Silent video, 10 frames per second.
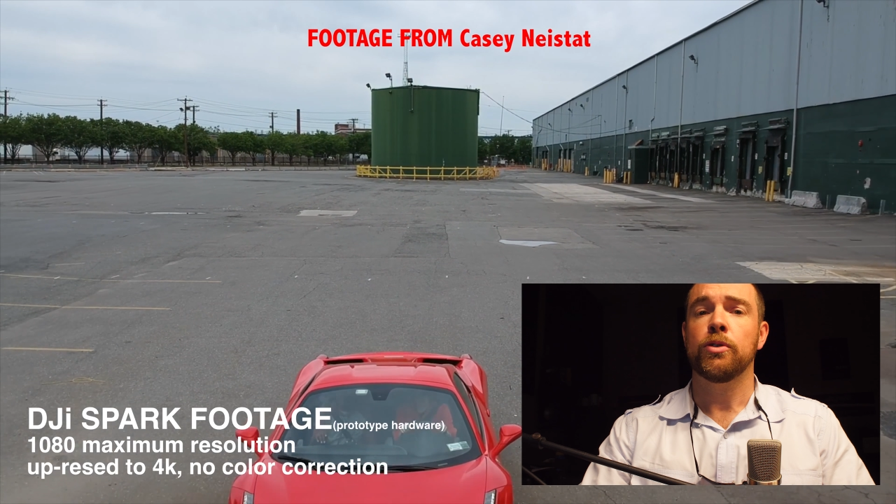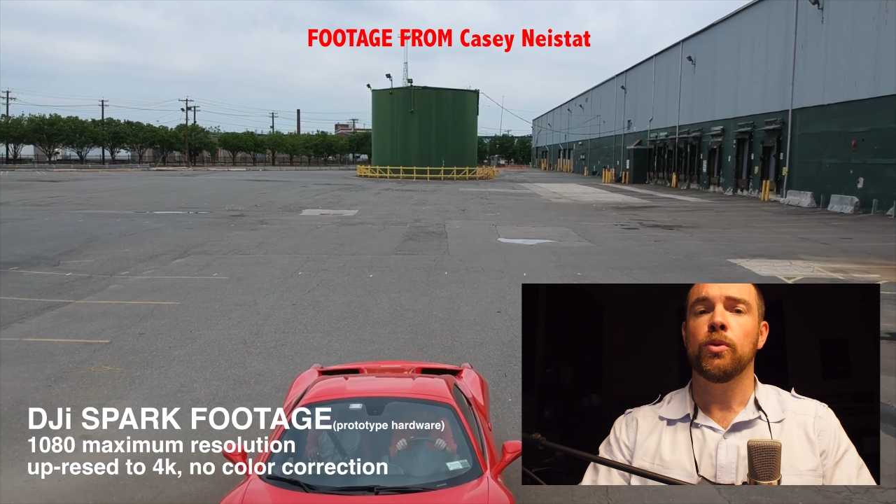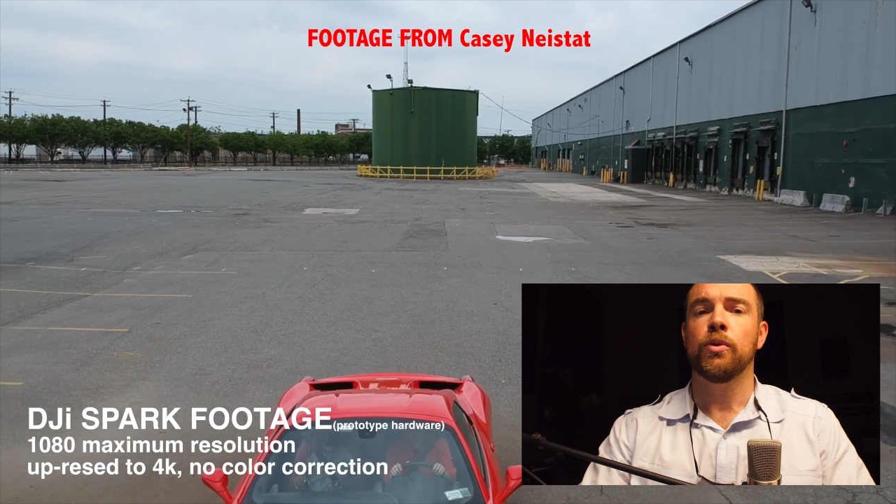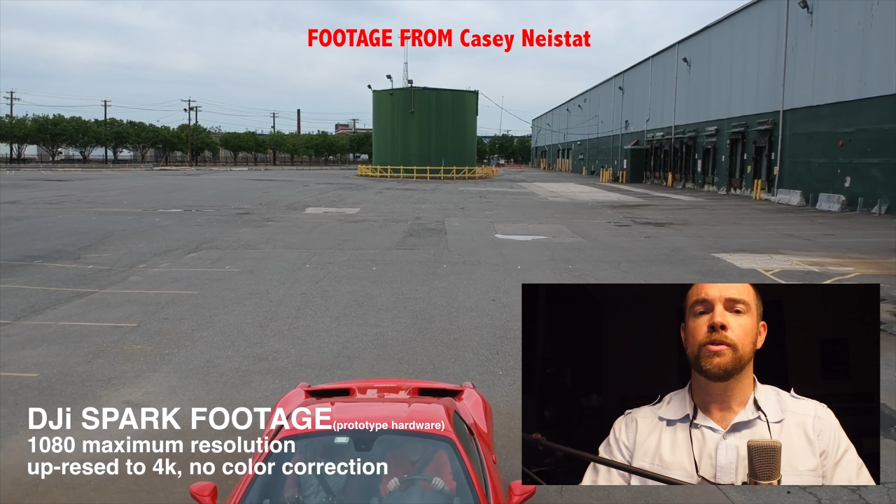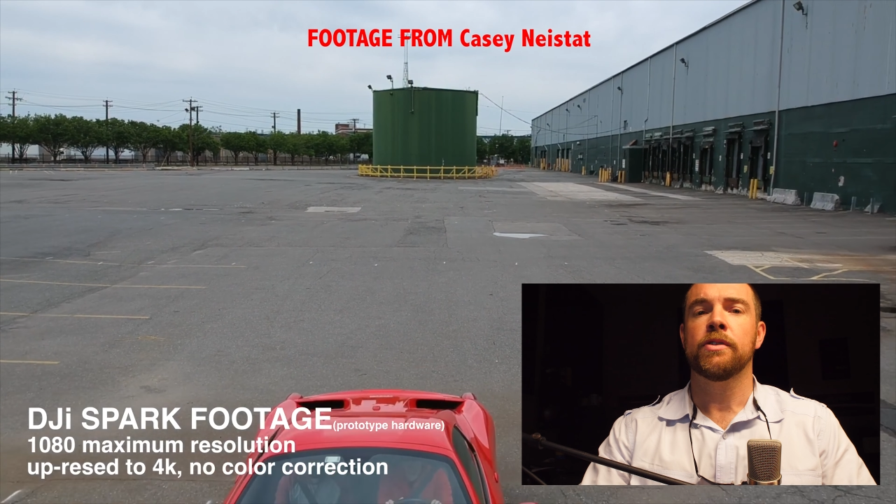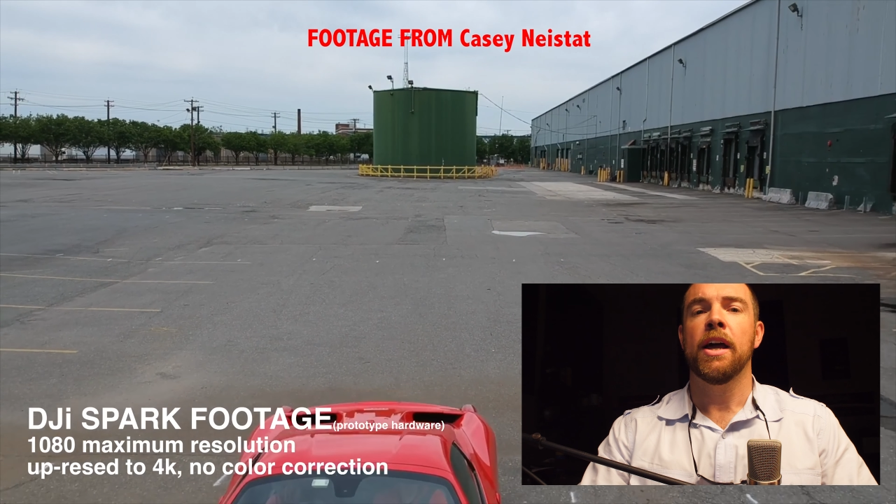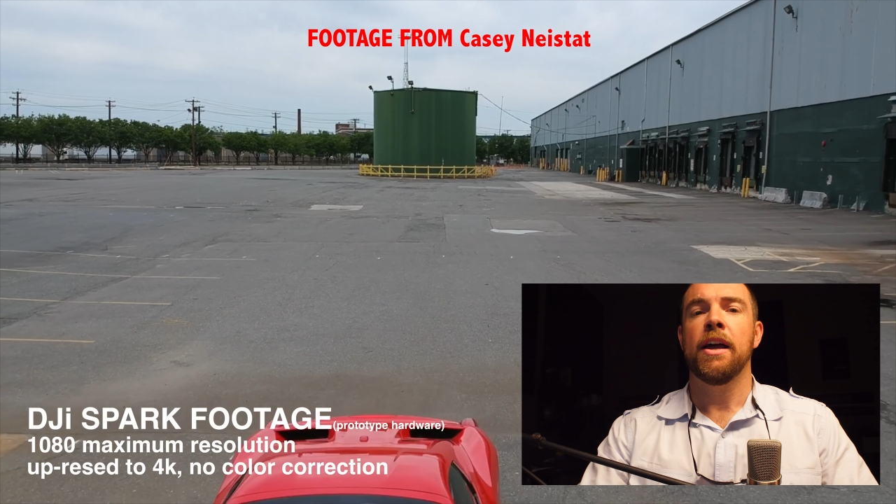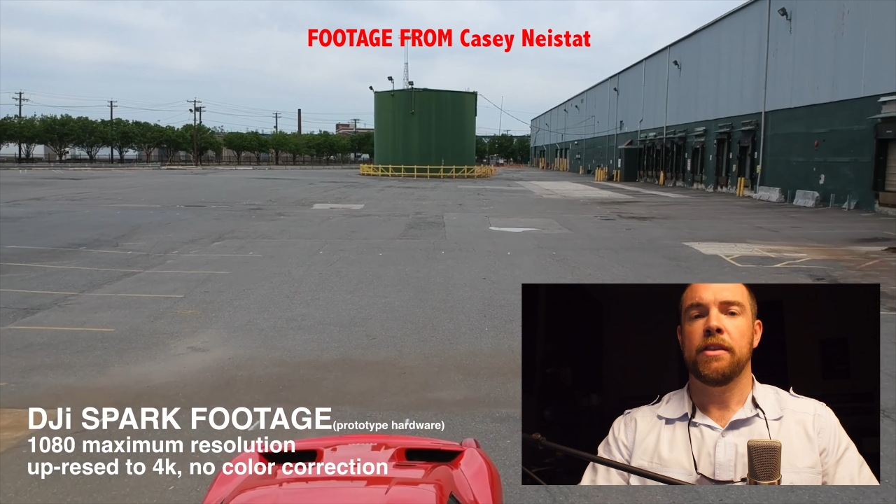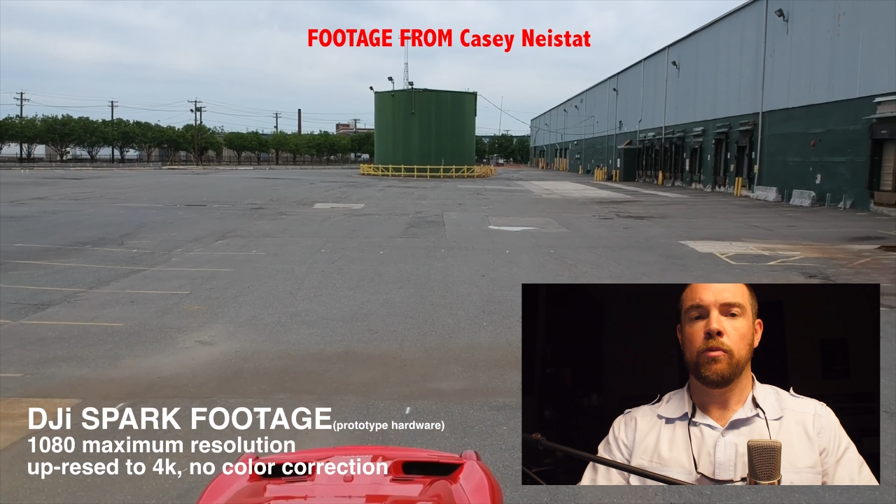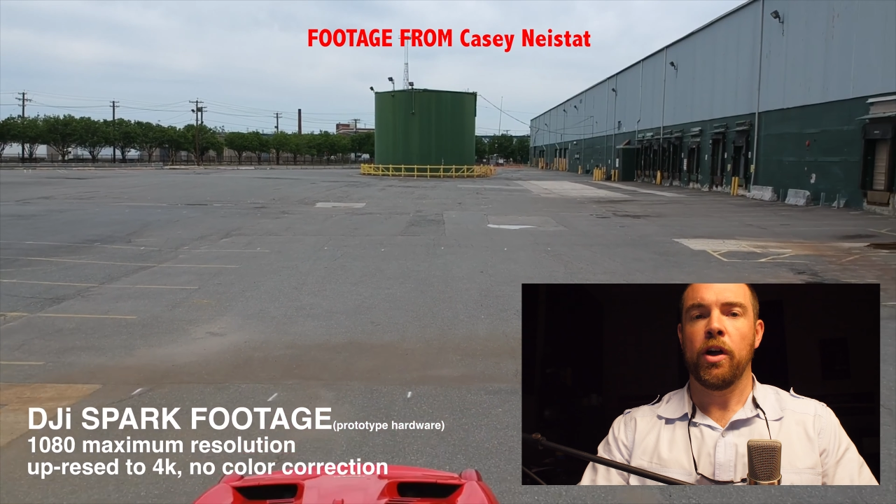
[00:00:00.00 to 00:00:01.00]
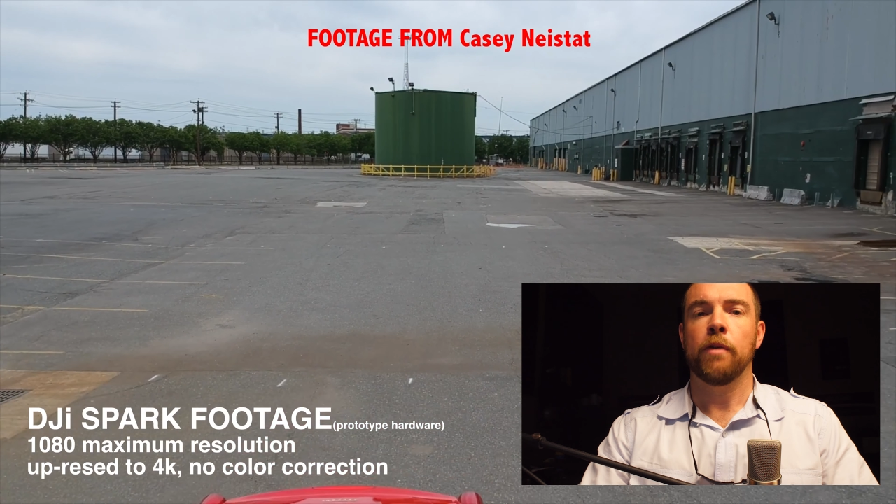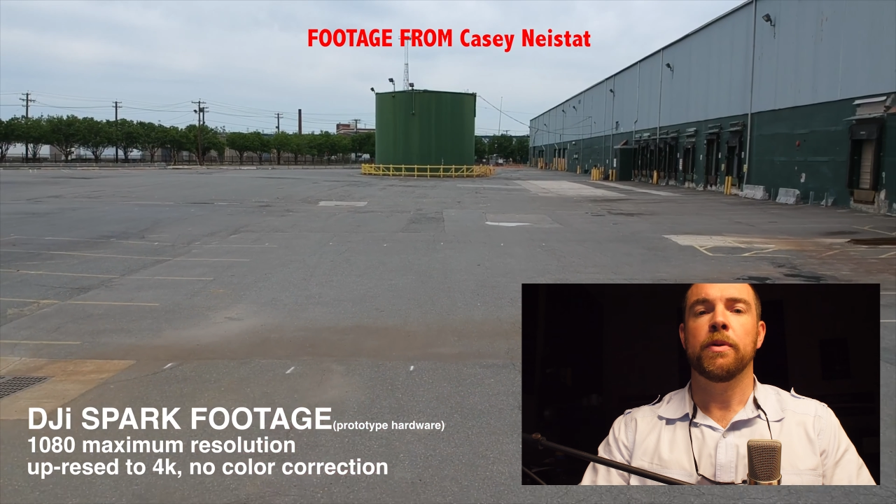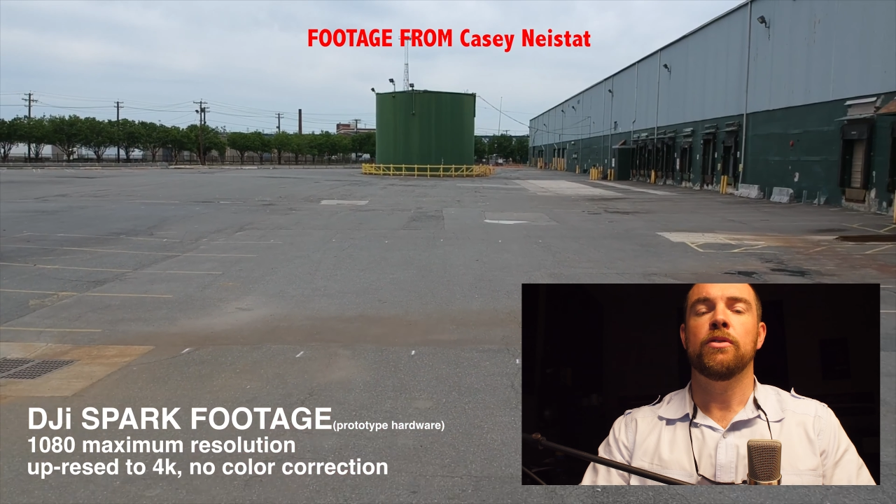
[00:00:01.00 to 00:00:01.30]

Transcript: tools that will help you